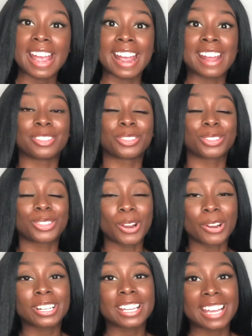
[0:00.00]
and
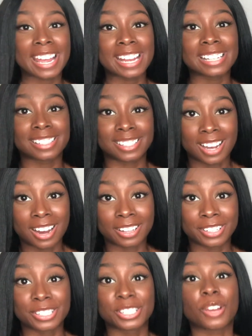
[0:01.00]
$38
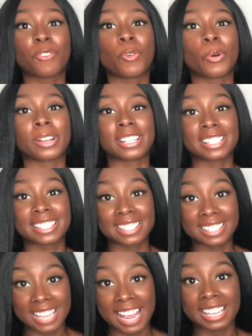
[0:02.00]
for the
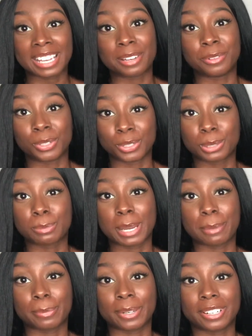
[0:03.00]
second
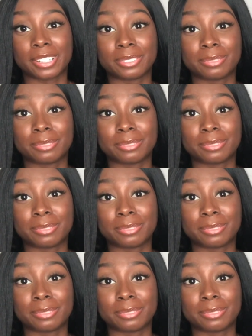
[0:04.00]
newspaper.